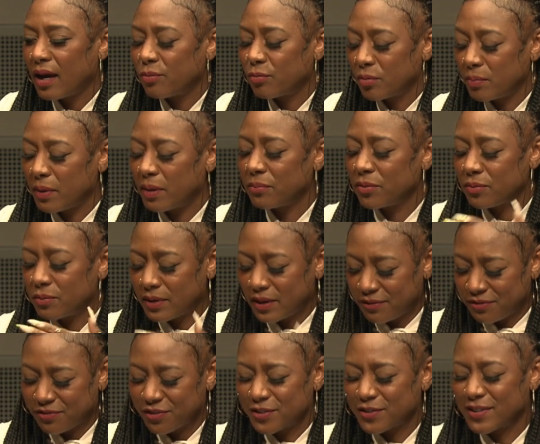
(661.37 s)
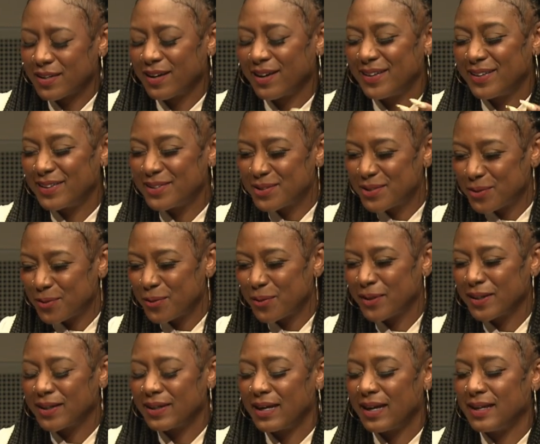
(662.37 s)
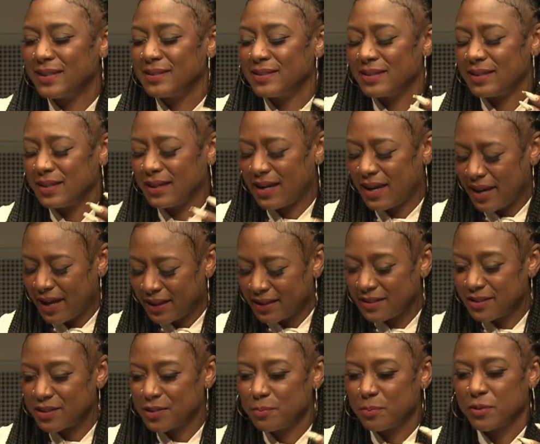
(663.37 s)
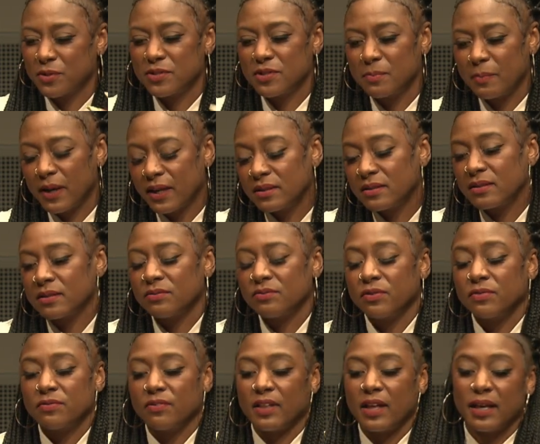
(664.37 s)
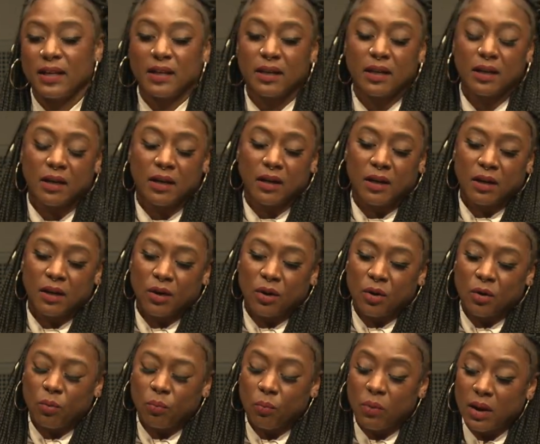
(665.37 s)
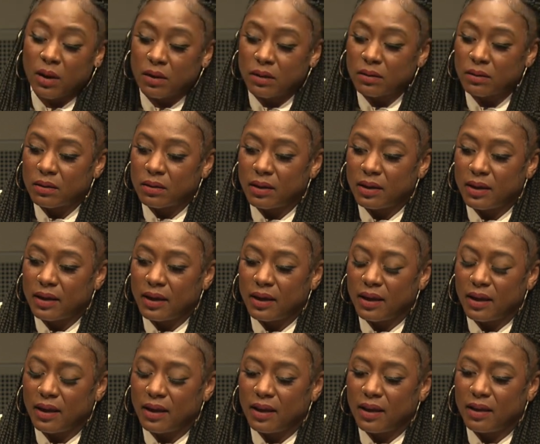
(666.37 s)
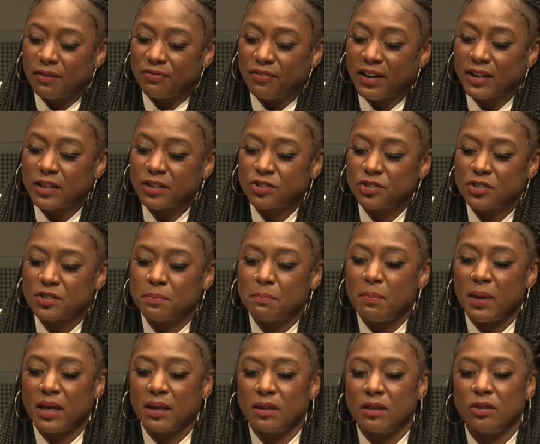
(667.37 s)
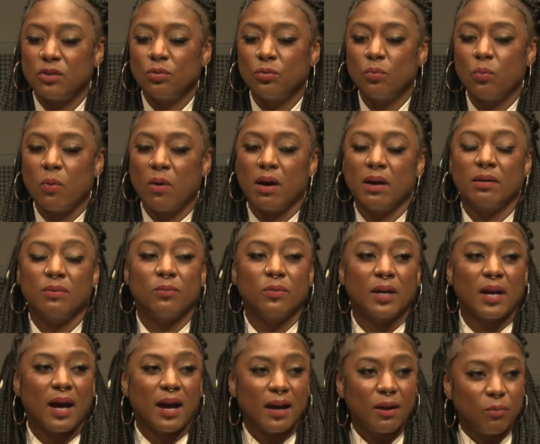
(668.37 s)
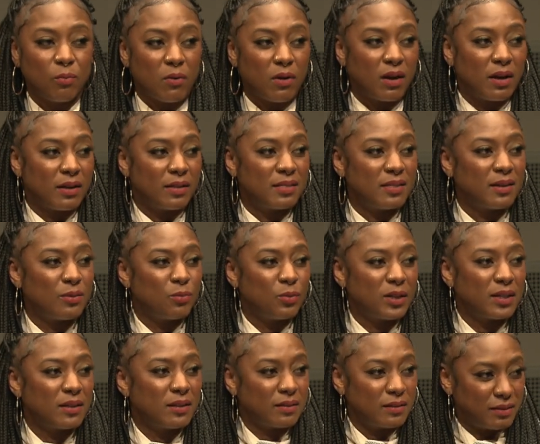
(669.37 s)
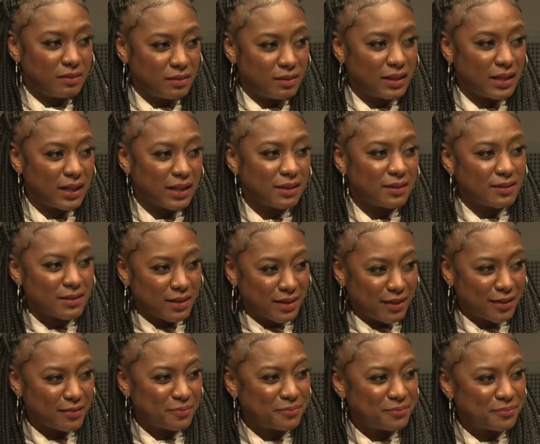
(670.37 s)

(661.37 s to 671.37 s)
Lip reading: remember when I first got into organizing, I had this perspective of like, well, if I could just make you want what I want, then we could get it done.